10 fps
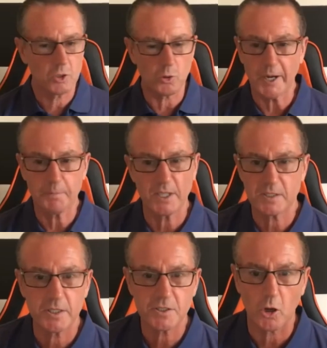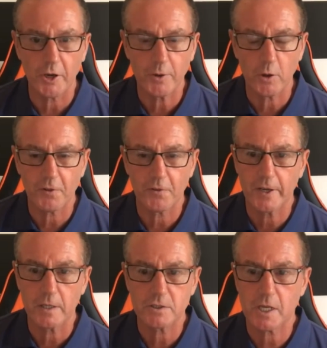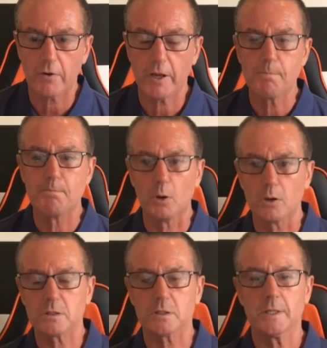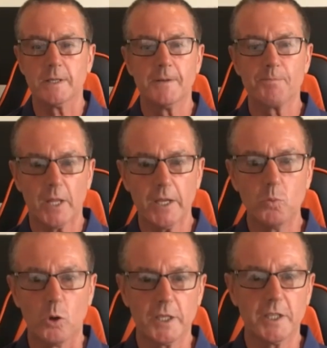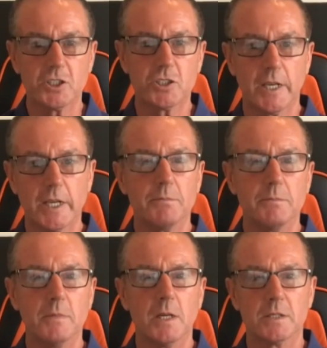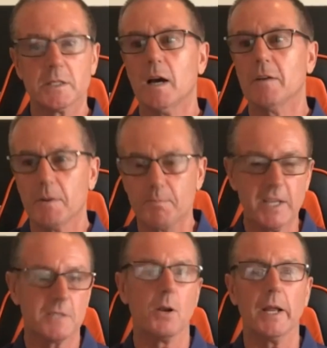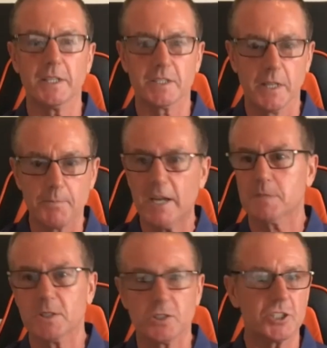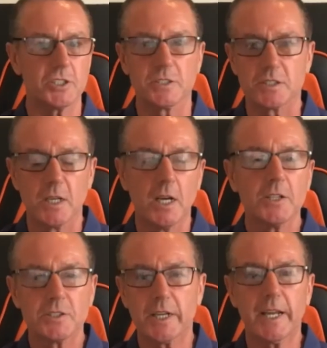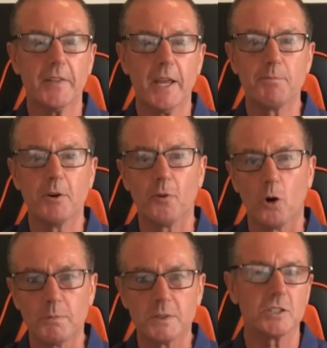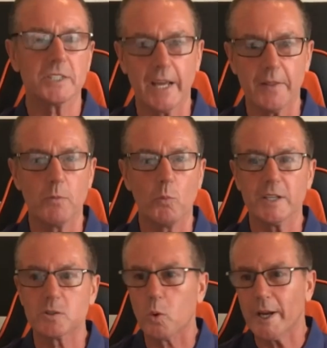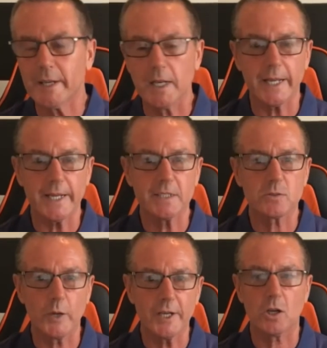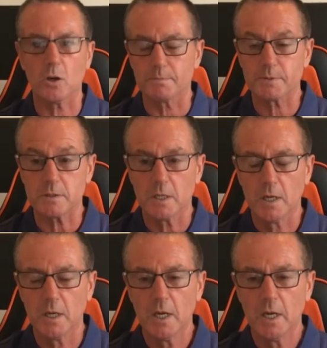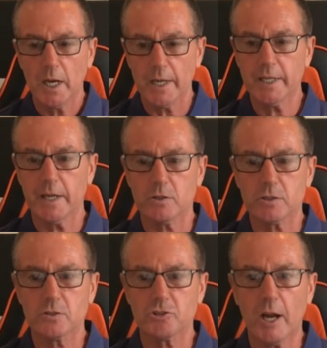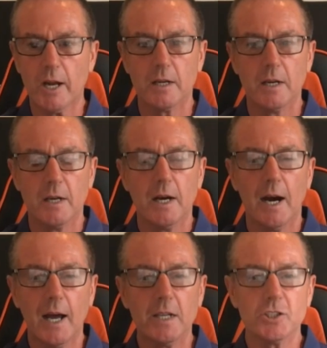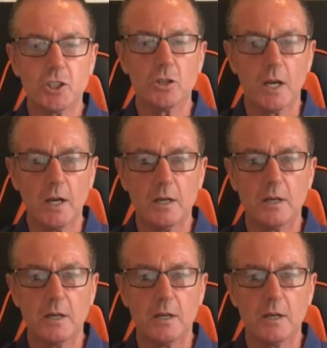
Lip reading: great business on and off the field, Terry, but he wanted his team to have the best players in the best positions to get them performances, get them wins, win leagues, win cups, and get us on track. Absolutely. Alan Sugar,